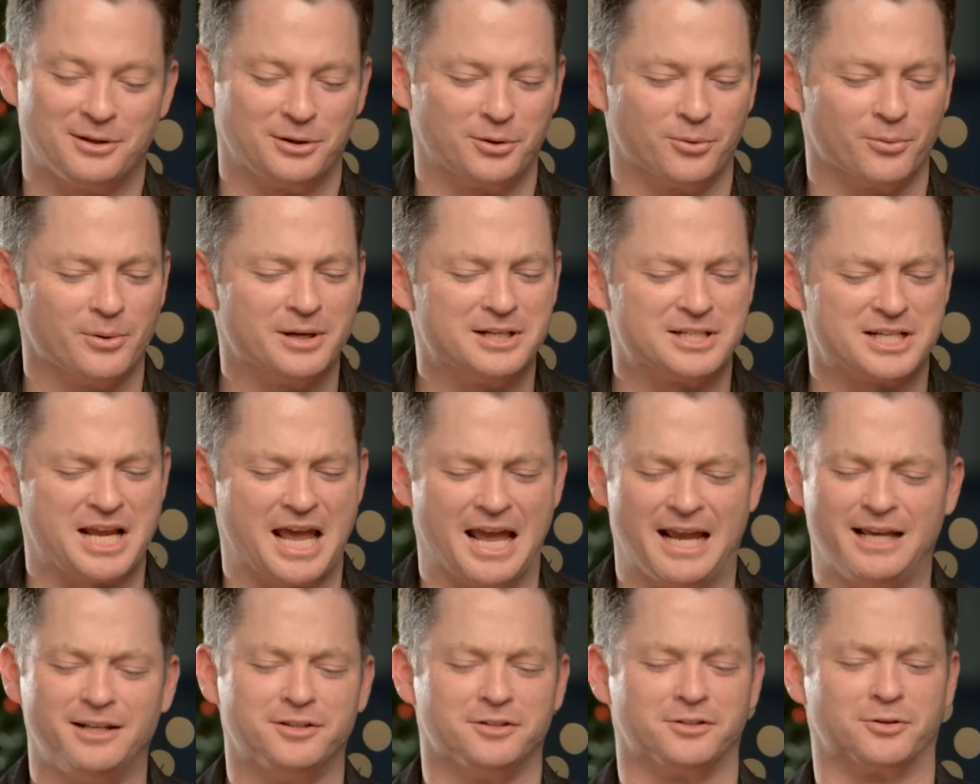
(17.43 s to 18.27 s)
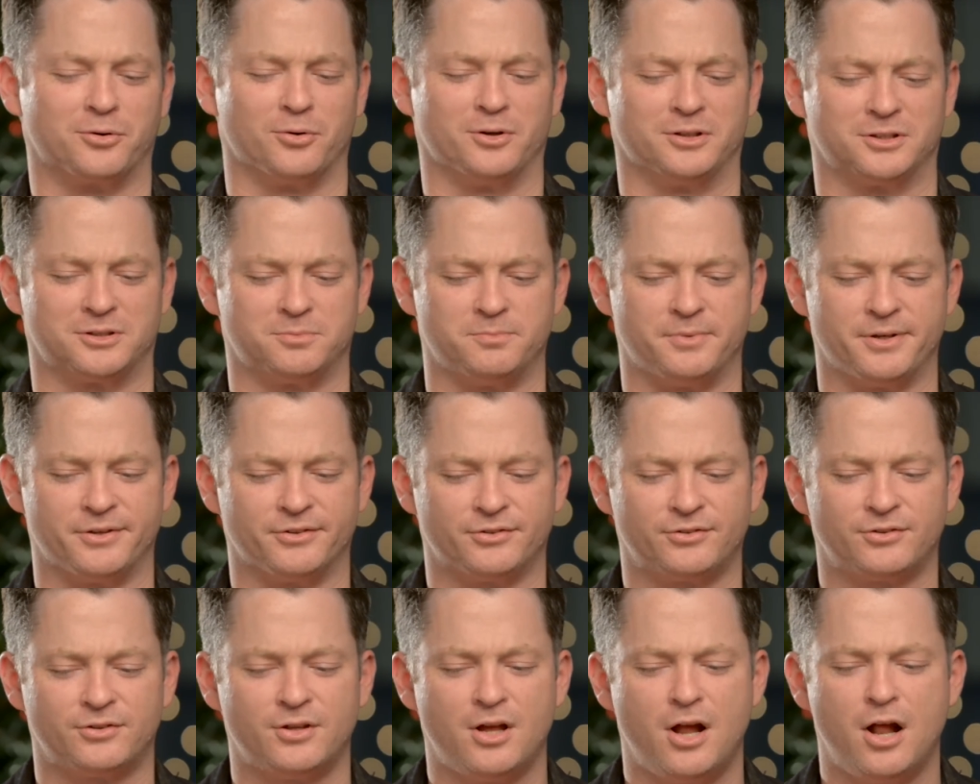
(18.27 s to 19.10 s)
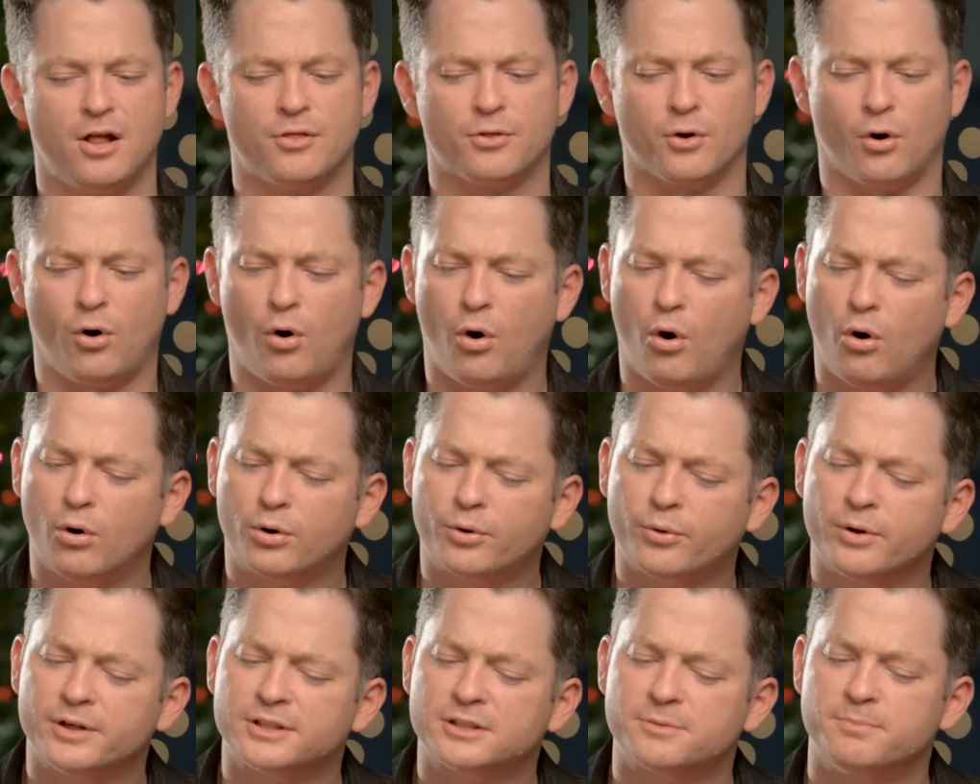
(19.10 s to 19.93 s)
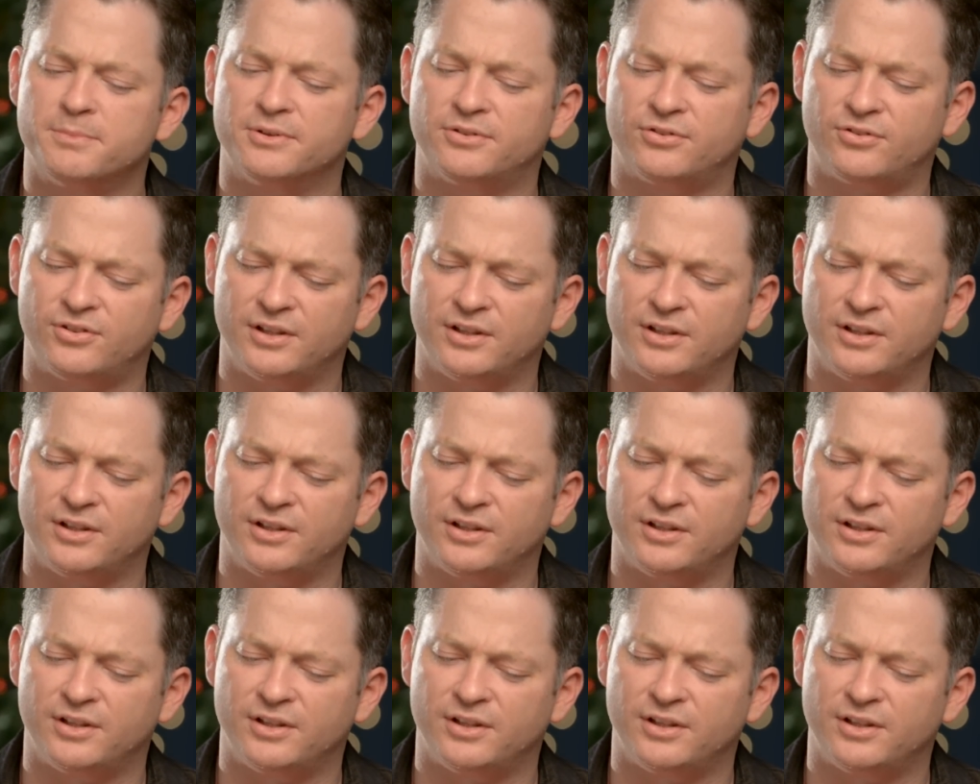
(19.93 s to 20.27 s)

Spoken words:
The Grinch hated Christmas, the whole Christmas